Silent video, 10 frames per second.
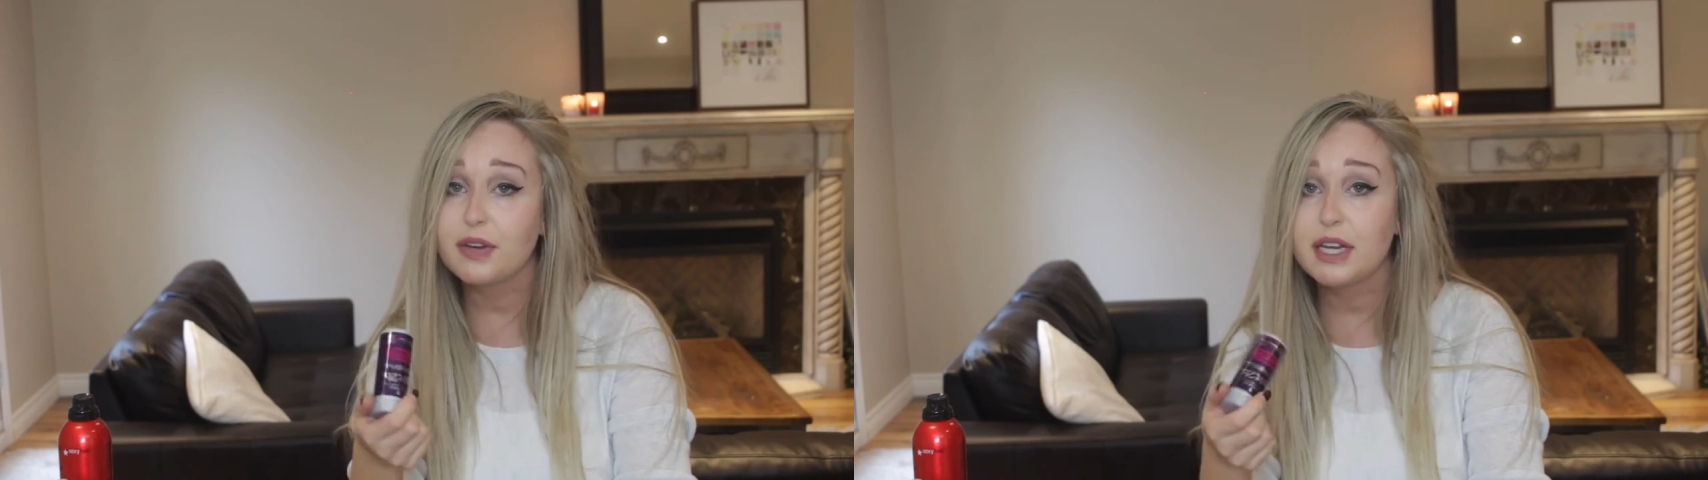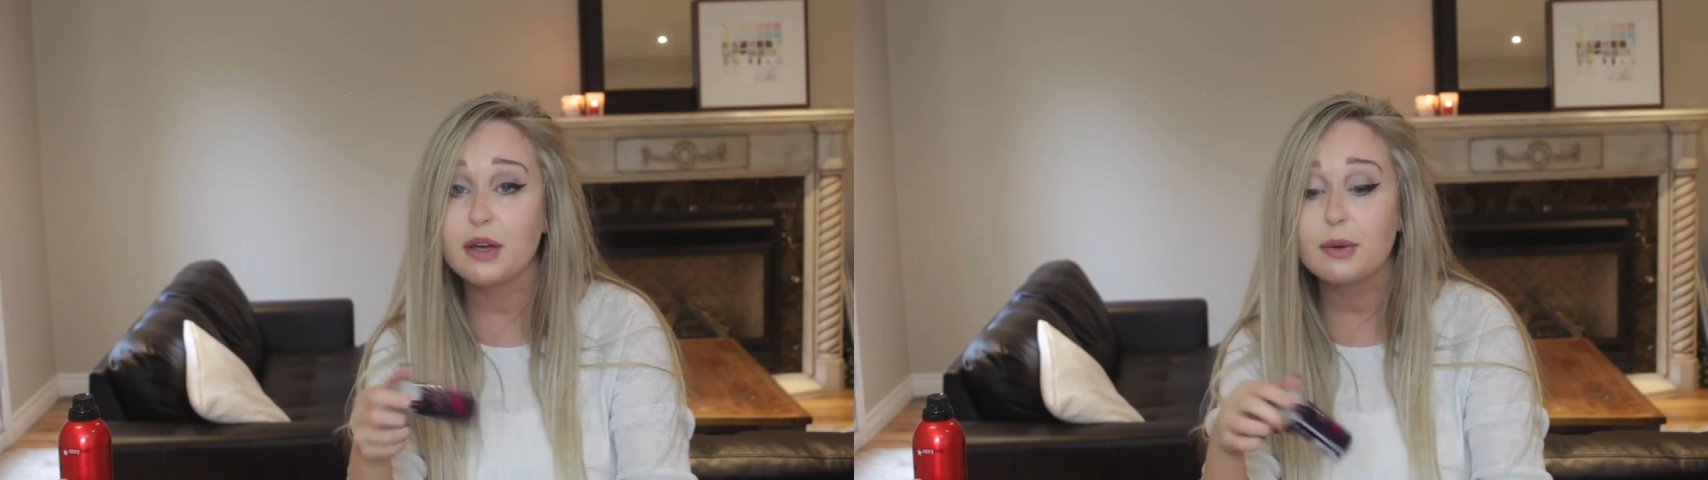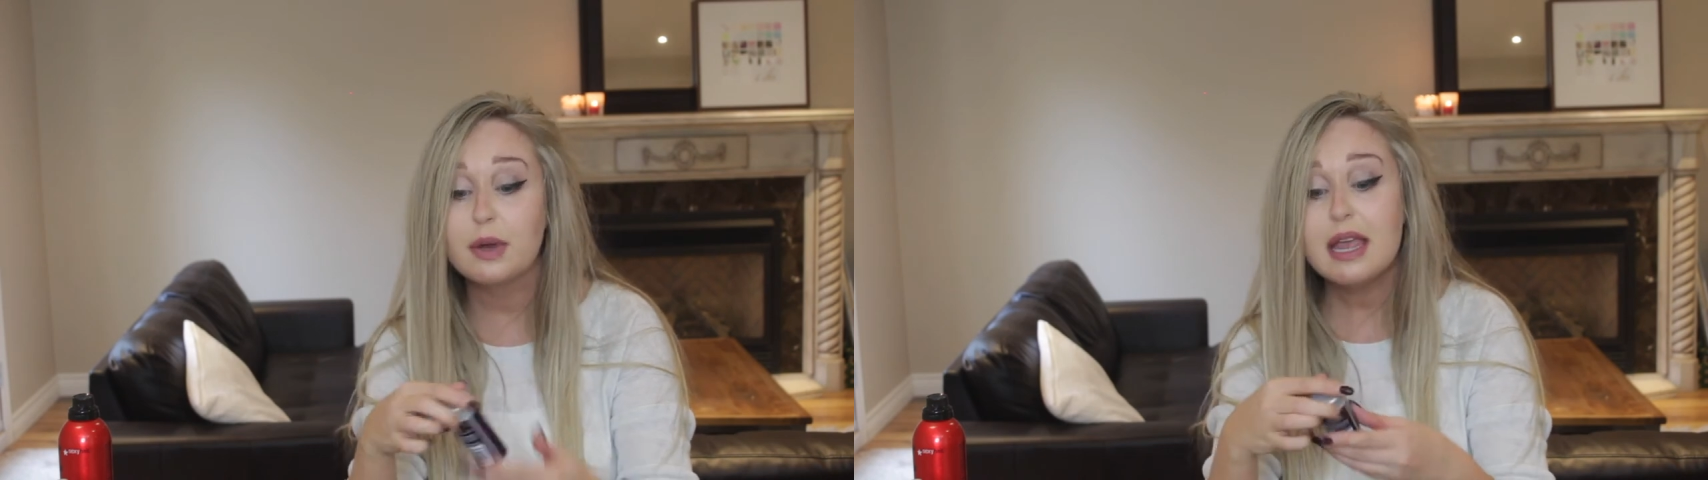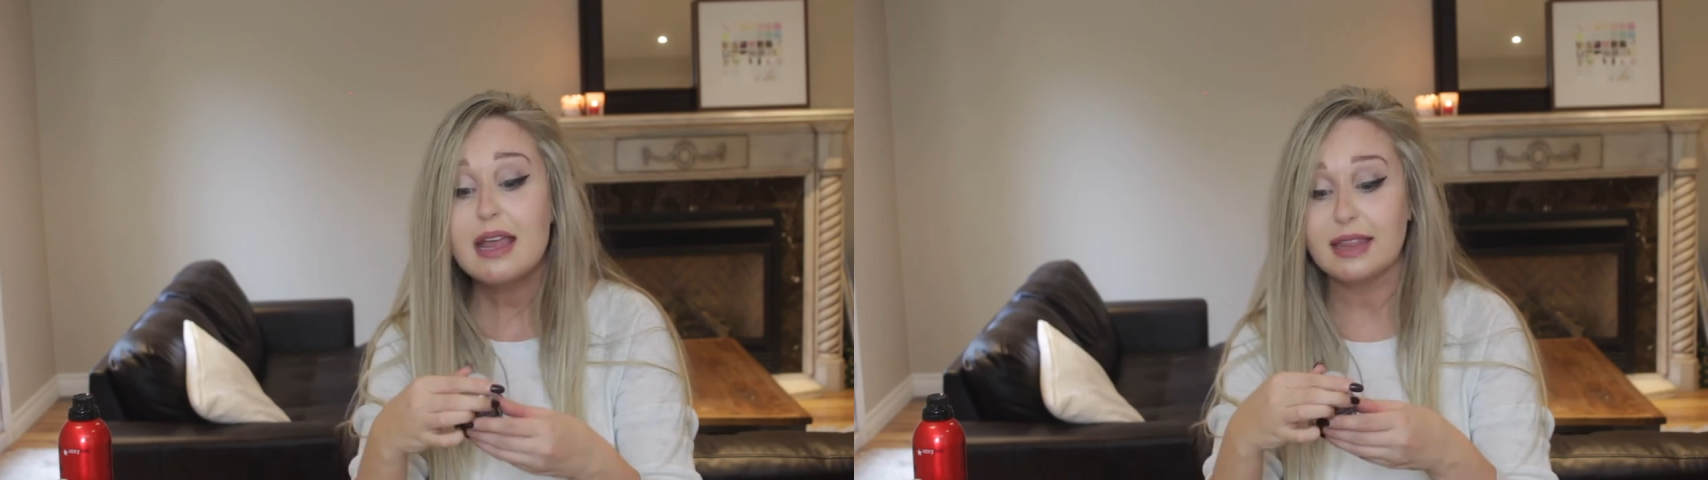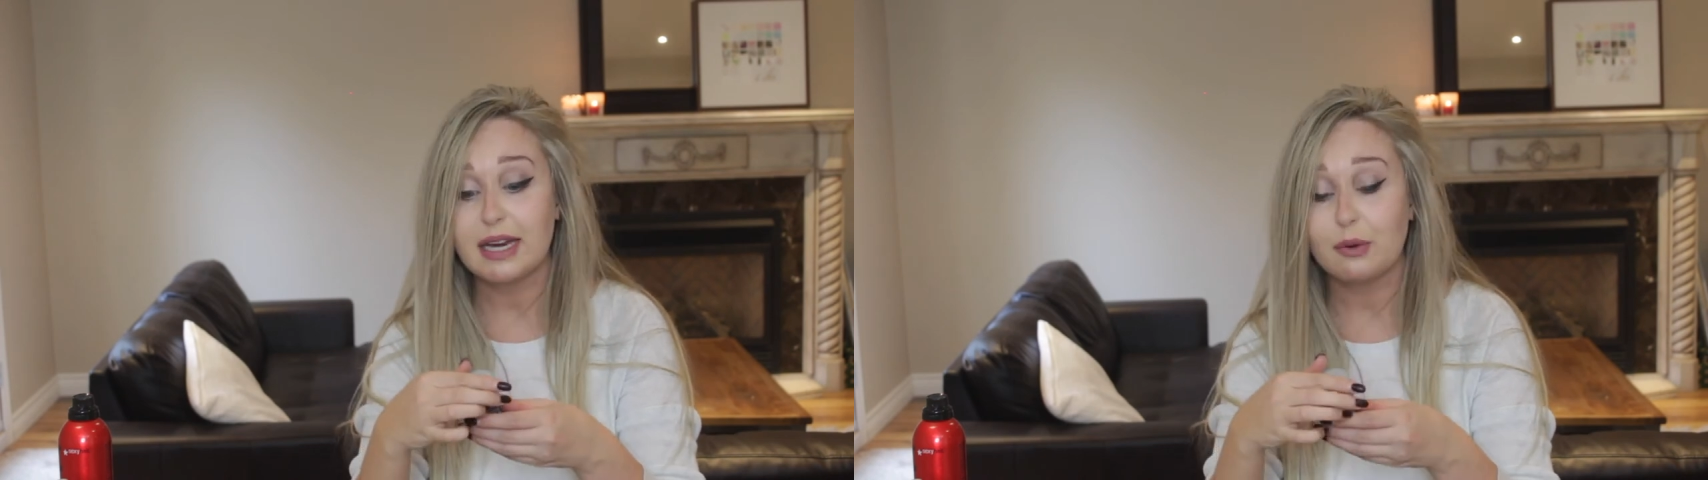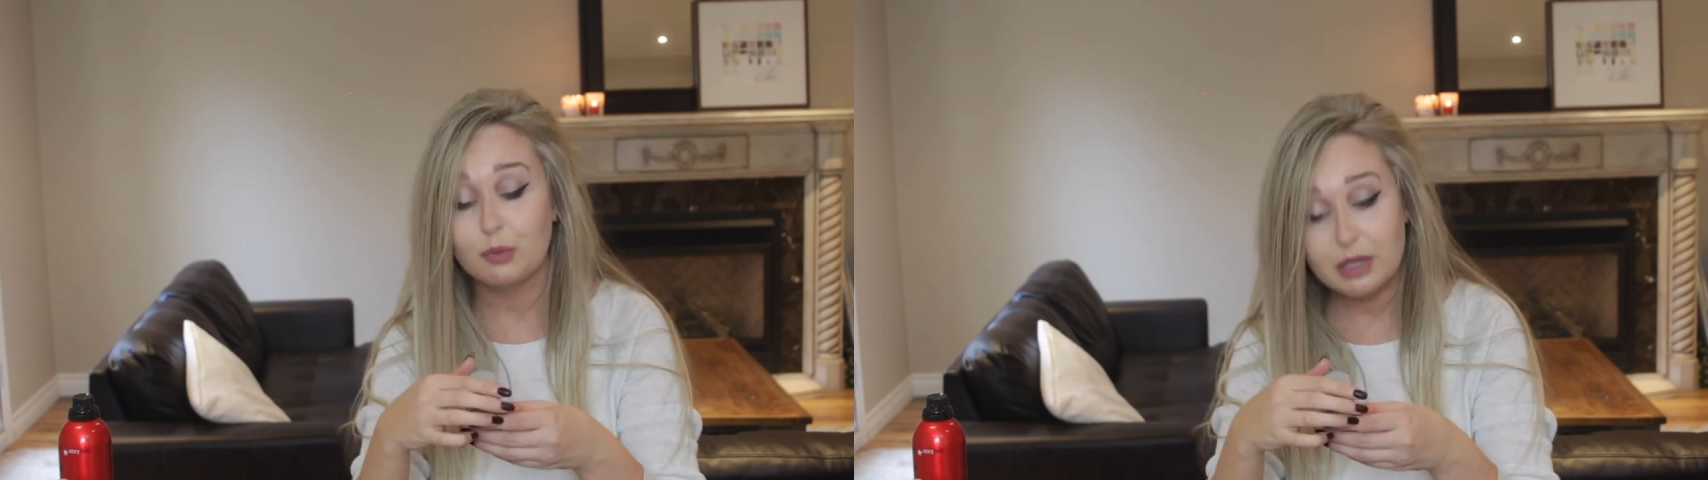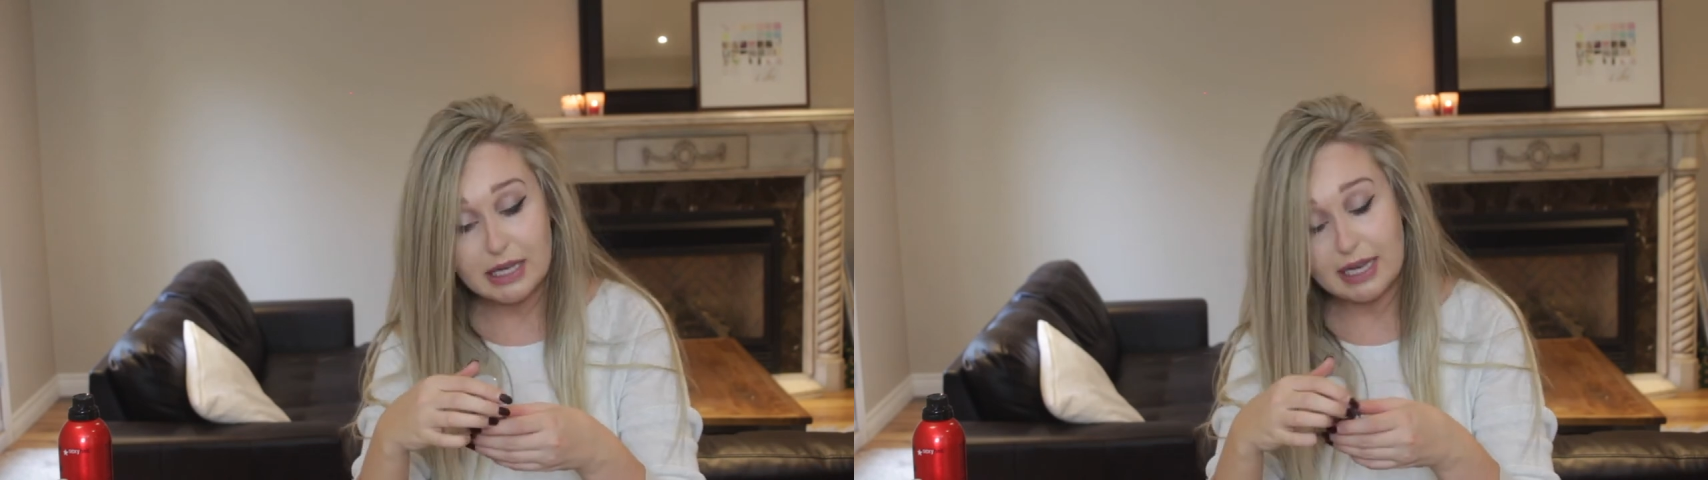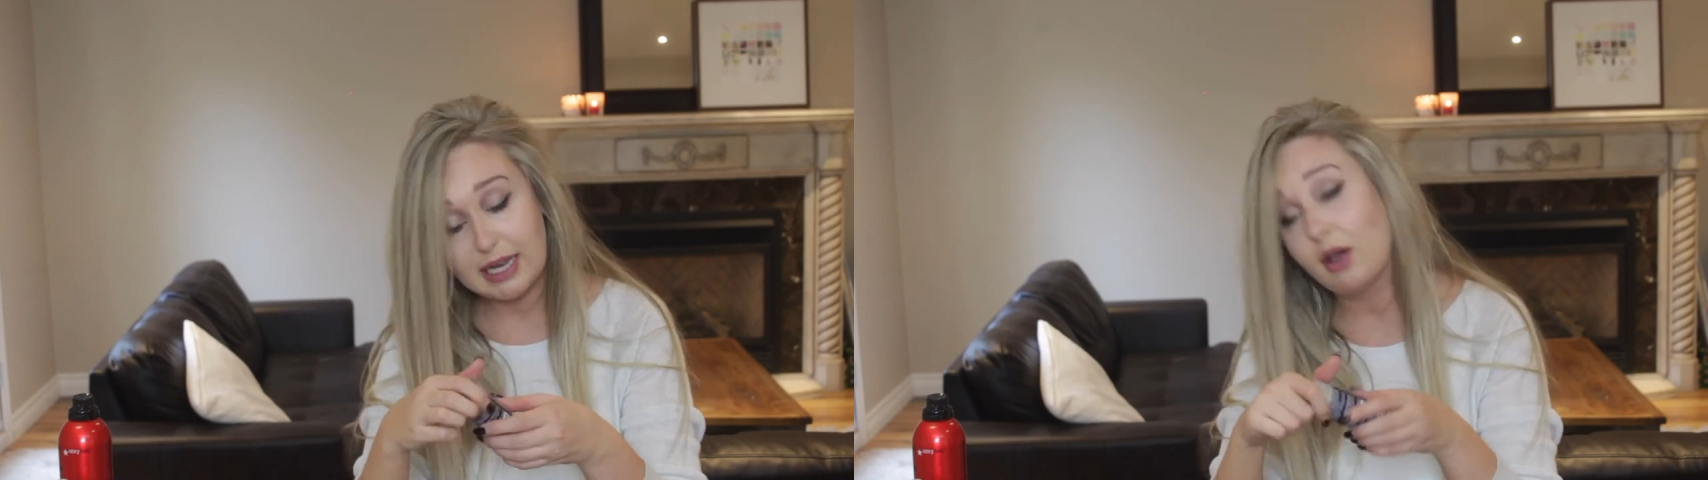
video that I really like.